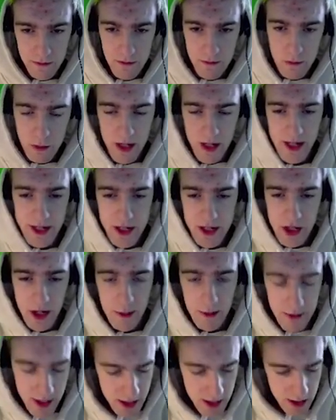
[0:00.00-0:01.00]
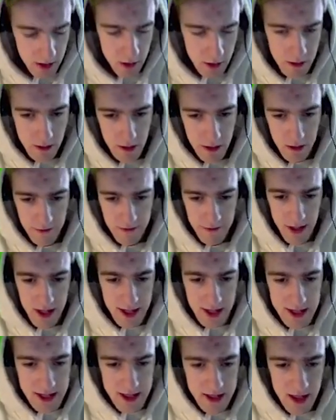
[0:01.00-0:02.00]
We need to turn up the
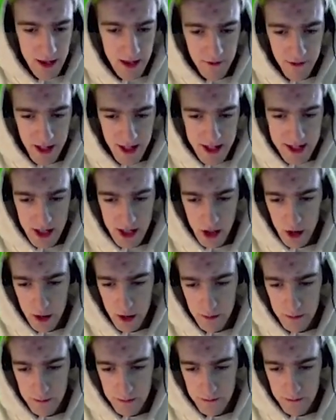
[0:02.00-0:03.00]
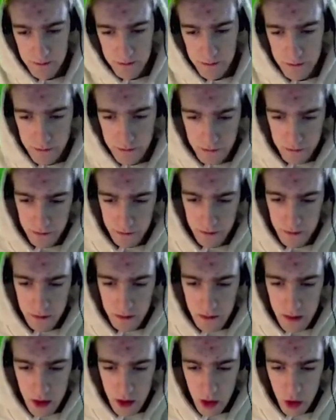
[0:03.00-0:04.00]
effects. The effects are good.
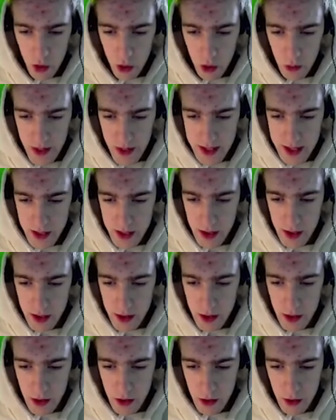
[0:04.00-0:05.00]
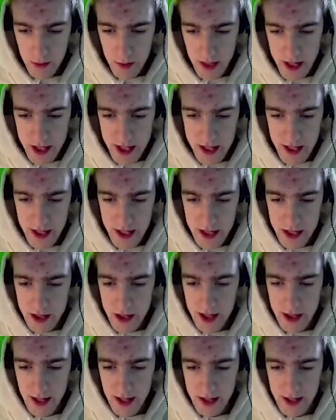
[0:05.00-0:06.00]
Always good. We might just need to
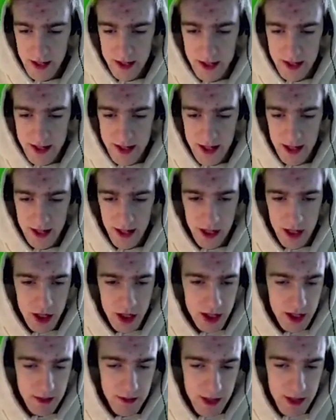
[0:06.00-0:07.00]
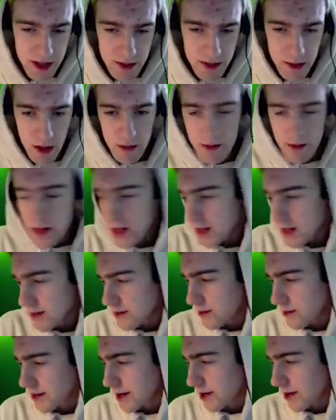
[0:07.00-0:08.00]
turn down the sound actually a bit as well.
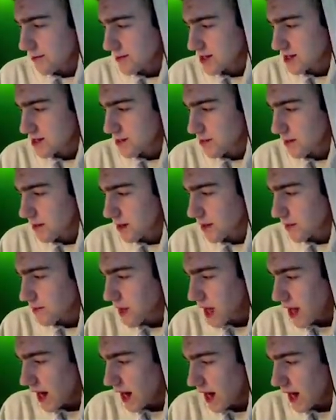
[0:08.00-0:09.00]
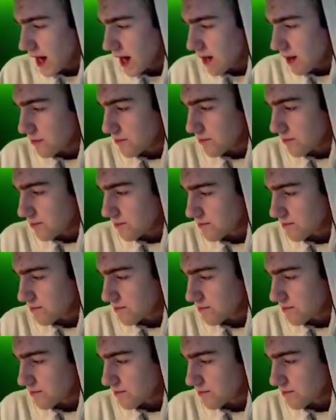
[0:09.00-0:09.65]
There we go. That's a bit better. Um,